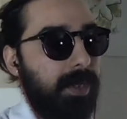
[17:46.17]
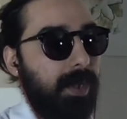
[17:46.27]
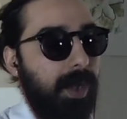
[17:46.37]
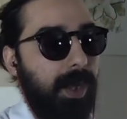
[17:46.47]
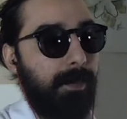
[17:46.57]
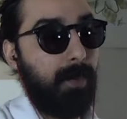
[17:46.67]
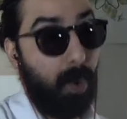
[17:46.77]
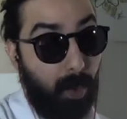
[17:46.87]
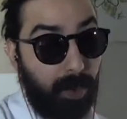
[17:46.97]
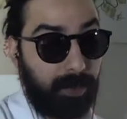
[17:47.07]
Um,
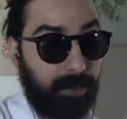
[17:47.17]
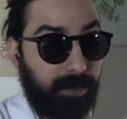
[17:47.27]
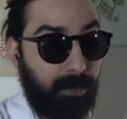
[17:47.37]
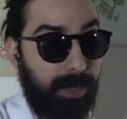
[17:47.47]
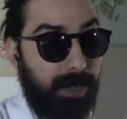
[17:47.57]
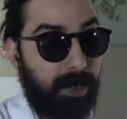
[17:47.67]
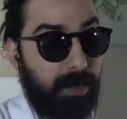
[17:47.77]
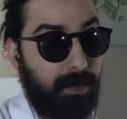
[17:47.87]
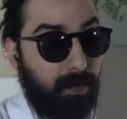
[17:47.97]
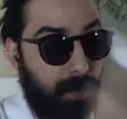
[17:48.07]
or we
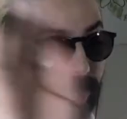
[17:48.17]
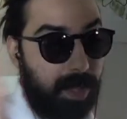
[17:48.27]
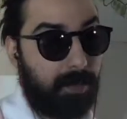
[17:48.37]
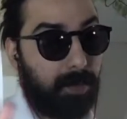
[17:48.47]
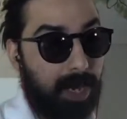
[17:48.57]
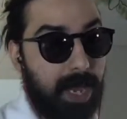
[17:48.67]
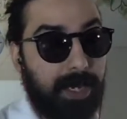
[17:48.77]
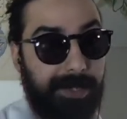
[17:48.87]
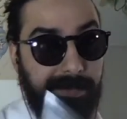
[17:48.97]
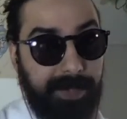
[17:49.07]
go, well, we're not
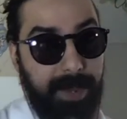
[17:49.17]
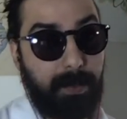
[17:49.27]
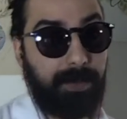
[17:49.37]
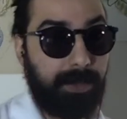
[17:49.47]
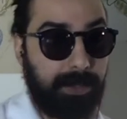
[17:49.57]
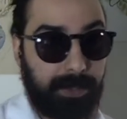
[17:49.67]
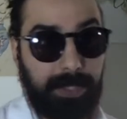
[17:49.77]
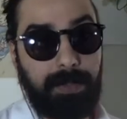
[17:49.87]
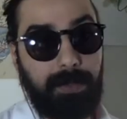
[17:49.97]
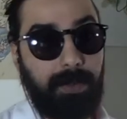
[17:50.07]
going to say whether it's
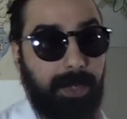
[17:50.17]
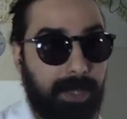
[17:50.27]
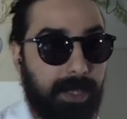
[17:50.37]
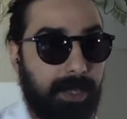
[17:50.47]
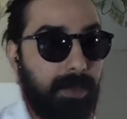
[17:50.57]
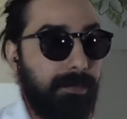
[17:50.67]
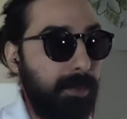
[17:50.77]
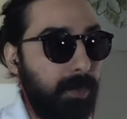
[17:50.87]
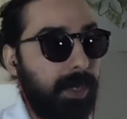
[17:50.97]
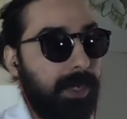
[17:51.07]
legal or illegal, but
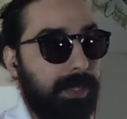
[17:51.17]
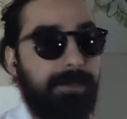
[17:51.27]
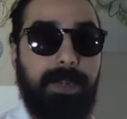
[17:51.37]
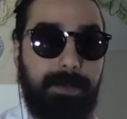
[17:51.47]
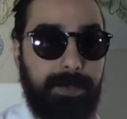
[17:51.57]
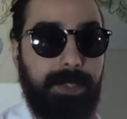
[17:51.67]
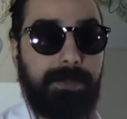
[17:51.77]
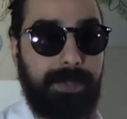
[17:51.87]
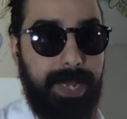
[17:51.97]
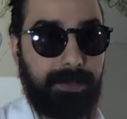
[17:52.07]
we're going to leave it up to the
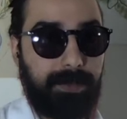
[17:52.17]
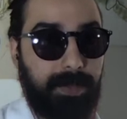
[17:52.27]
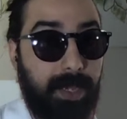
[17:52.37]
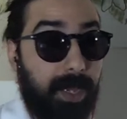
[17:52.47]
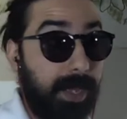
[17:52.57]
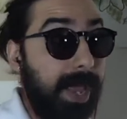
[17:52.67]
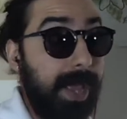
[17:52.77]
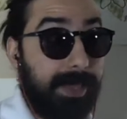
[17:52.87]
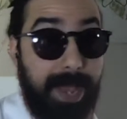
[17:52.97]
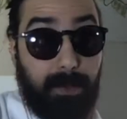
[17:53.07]
states. Yeah,
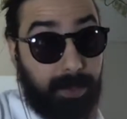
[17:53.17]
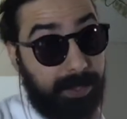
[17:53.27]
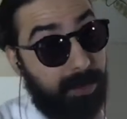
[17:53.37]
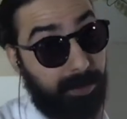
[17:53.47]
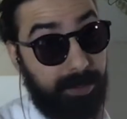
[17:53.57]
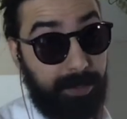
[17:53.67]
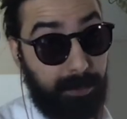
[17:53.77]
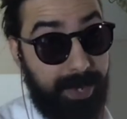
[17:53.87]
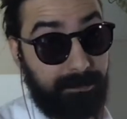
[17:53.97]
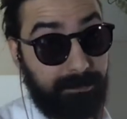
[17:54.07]
and that worked out really
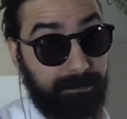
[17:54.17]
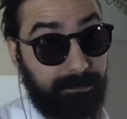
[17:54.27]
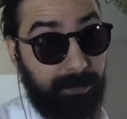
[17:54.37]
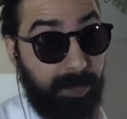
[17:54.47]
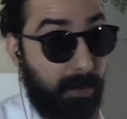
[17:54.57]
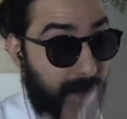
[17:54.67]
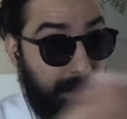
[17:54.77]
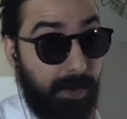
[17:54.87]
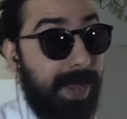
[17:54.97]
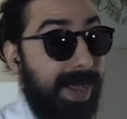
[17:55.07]
great. You want to
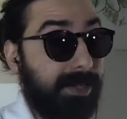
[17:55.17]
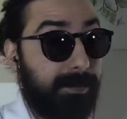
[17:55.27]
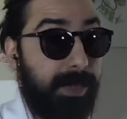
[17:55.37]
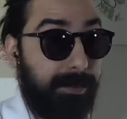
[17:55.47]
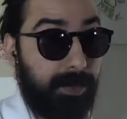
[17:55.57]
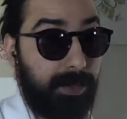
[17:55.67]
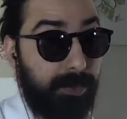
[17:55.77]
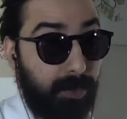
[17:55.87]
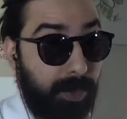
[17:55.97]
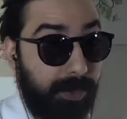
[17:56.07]
go ask people in
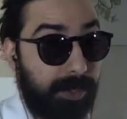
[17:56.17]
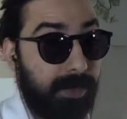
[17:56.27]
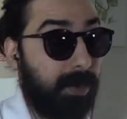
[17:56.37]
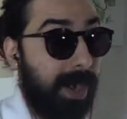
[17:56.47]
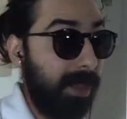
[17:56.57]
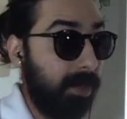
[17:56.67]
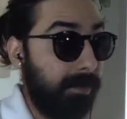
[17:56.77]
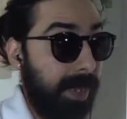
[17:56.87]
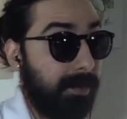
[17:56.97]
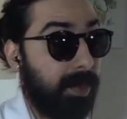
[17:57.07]
Georgia or
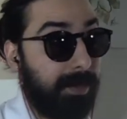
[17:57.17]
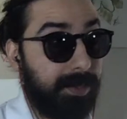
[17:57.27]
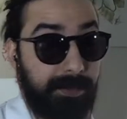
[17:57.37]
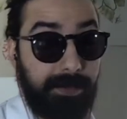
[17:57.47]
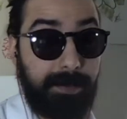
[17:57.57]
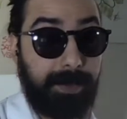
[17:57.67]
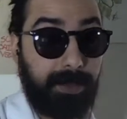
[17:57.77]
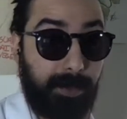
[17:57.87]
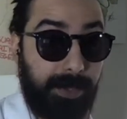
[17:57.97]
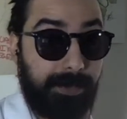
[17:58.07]
Alabama, Mississippi,
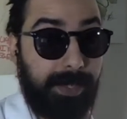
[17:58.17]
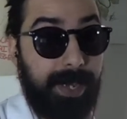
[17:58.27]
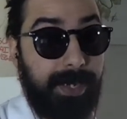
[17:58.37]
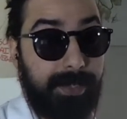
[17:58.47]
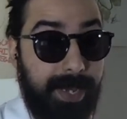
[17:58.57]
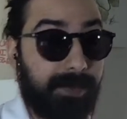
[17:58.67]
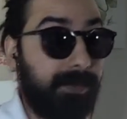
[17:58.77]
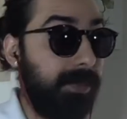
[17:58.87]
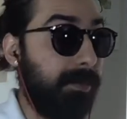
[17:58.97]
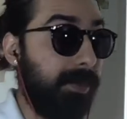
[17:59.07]
Louisiana,
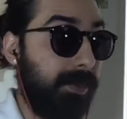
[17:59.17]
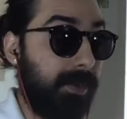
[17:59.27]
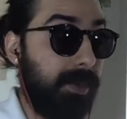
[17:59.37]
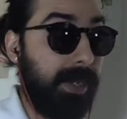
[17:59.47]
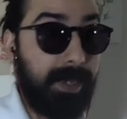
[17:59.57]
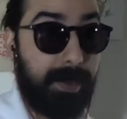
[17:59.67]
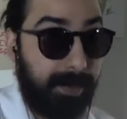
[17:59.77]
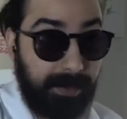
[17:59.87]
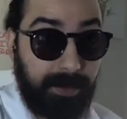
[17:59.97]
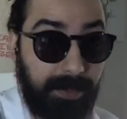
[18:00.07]
Texas, Missouri. I mean,
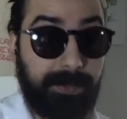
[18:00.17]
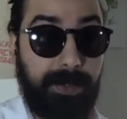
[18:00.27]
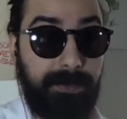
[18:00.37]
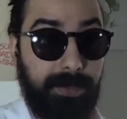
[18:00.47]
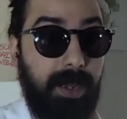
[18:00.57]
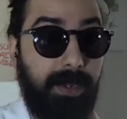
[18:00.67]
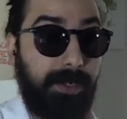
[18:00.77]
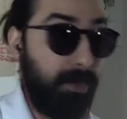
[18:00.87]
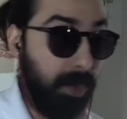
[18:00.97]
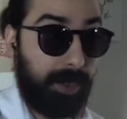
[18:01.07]
the list goes on. Do
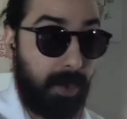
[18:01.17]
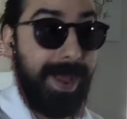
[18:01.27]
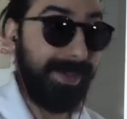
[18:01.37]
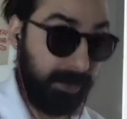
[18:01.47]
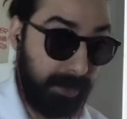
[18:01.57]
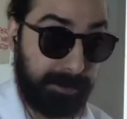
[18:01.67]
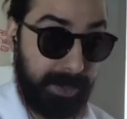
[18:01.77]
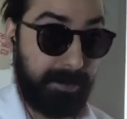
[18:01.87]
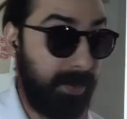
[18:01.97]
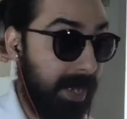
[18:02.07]
you want to go ask those
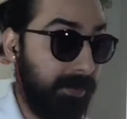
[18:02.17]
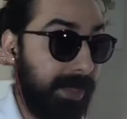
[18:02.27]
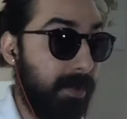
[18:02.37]
people how that